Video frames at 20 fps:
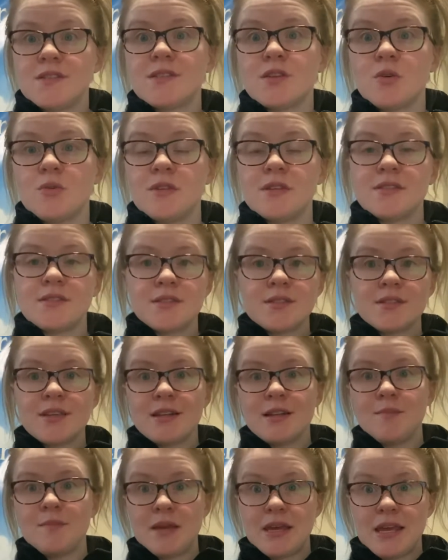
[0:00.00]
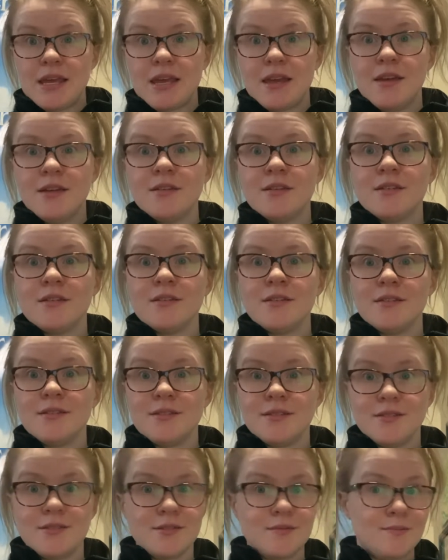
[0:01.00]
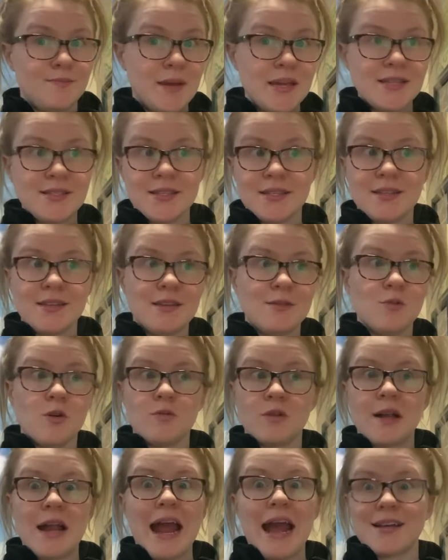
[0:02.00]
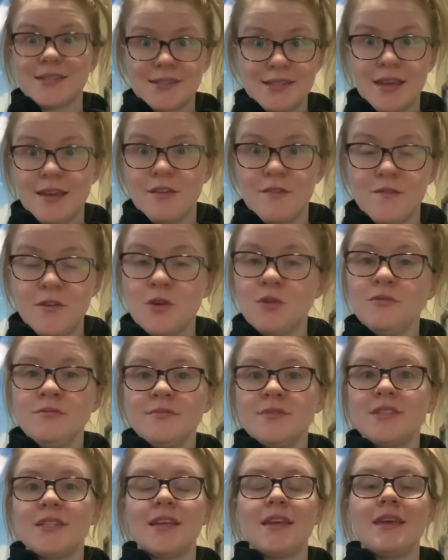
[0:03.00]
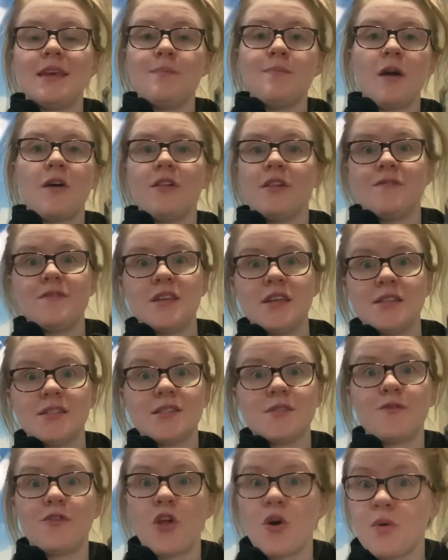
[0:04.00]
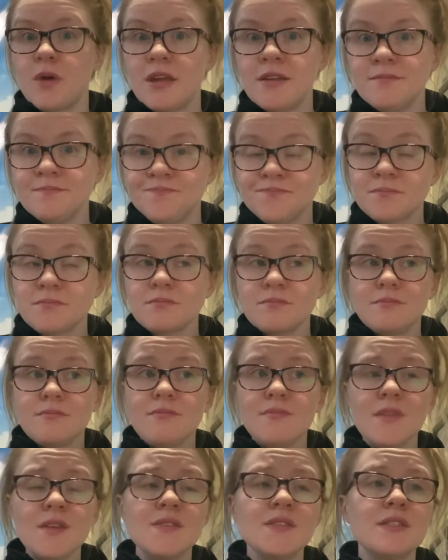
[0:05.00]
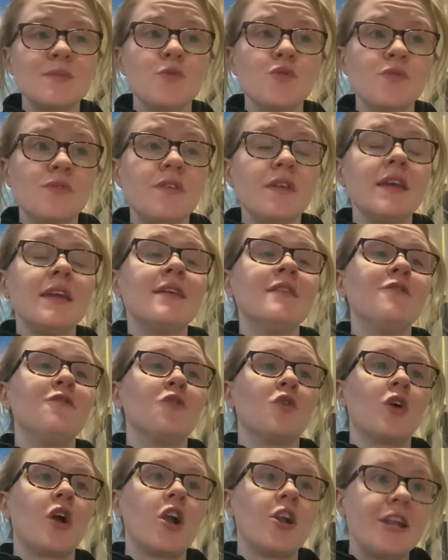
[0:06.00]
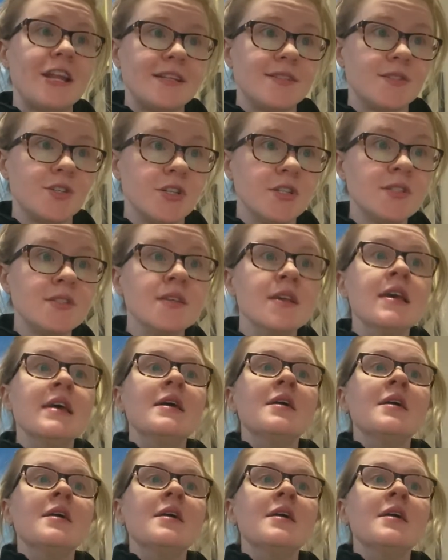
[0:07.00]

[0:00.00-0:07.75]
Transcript: So this is going to be basically what we're asking of you to keep all of this flowing smoothly for our dancers.